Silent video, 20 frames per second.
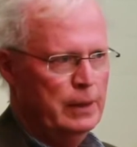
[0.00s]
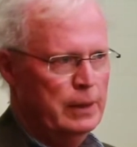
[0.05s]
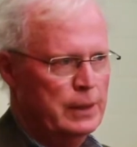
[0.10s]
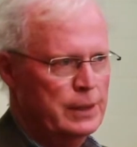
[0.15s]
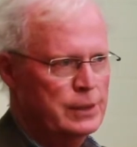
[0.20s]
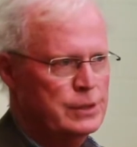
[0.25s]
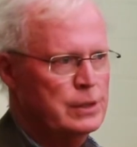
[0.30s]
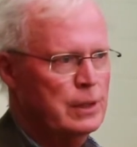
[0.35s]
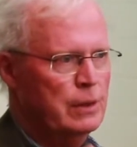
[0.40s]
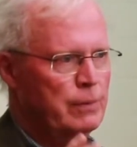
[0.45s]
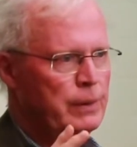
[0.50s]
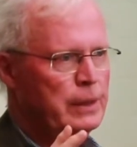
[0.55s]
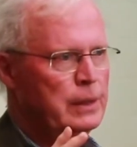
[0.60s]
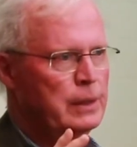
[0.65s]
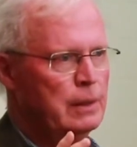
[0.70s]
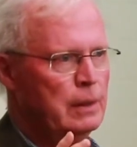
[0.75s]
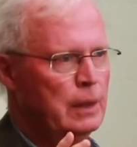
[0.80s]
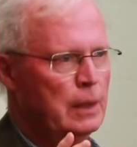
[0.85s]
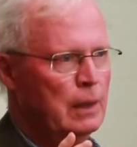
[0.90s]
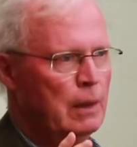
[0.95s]
and so we
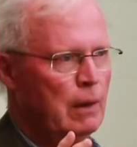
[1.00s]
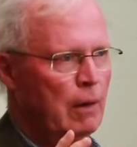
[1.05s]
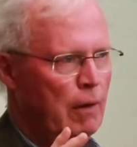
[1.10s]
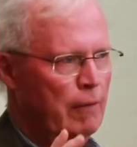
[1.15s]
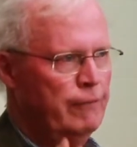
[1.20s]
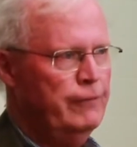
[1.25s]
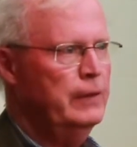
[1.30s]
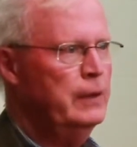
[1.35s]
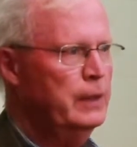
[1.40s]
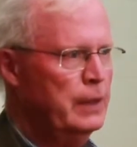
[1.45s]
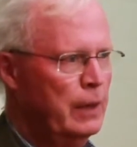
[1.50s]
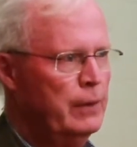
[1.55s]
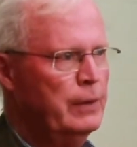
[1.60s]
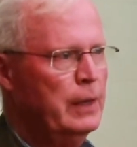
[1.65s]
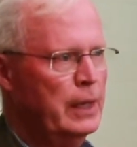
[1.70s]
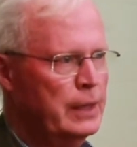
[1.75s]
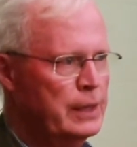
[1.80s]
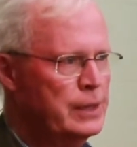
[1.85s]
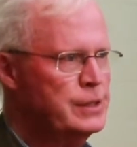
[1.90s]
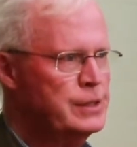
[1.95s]
often don't
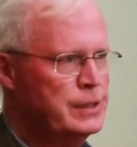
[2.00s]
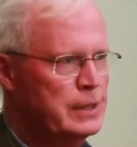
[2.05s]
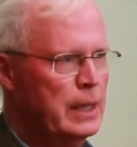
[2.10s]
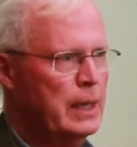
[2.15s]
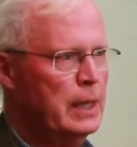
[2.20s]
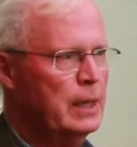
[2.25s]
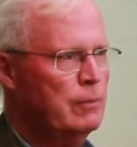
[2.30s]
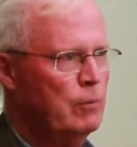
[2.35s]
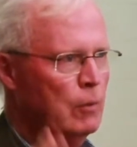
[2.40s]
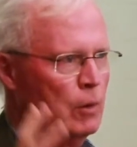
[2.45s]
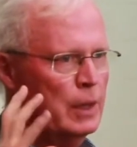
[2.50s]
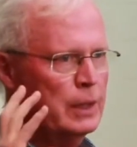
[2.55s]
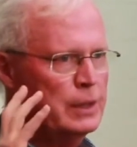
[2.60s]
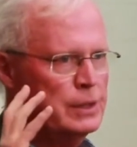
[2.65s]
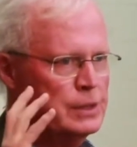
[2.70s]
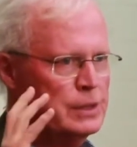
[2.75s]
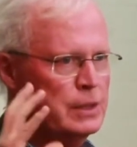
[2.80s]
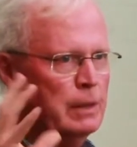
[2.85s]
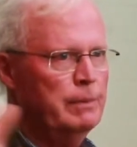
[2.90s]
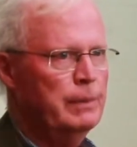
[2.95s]
understand why
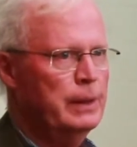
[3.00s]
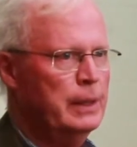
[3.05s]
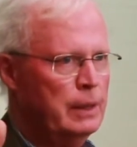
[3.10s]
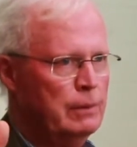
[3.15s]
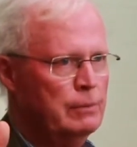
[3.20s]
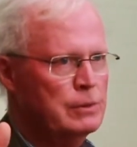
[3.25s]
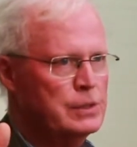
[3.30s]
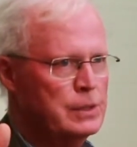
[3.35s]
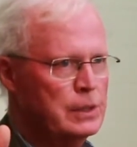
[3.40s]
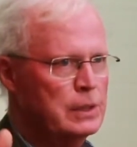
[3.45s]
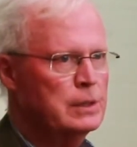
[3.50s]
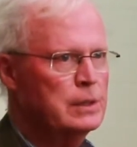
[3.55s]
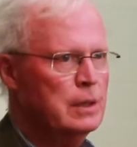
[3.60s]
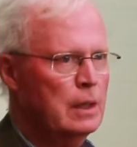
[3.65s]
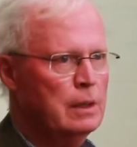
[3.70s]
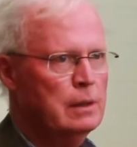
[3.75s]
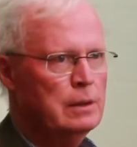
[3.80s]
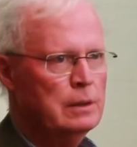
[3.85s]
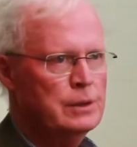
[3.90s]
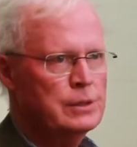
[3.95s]
somebody was
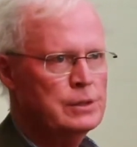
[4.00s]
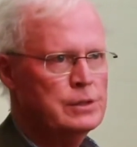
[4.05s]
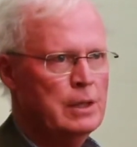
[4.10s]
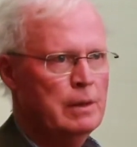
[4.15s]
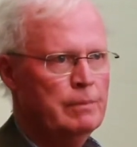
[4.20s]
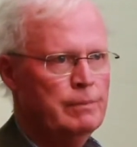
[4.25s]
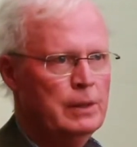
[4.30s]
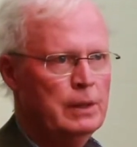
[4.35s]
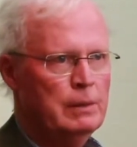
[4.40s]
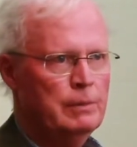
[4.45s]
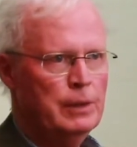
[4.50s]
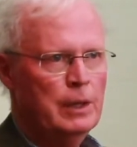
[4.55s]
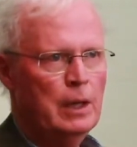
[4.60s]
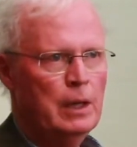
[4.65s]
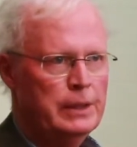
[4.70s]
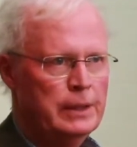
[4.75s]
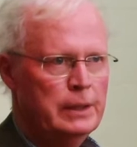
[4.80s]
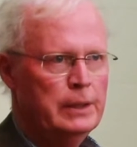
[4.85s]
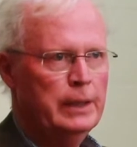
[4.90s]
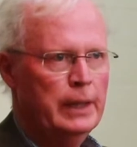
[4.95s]
entitled to something but I
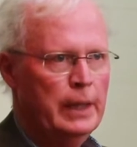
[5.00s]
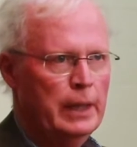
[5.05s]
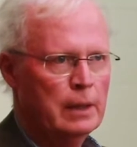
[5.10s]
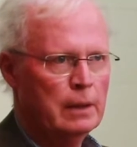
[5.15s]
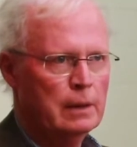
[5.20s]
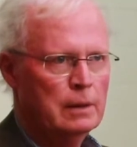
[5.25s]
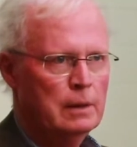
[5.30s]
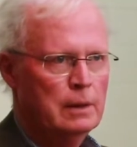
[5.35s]
didn't get it.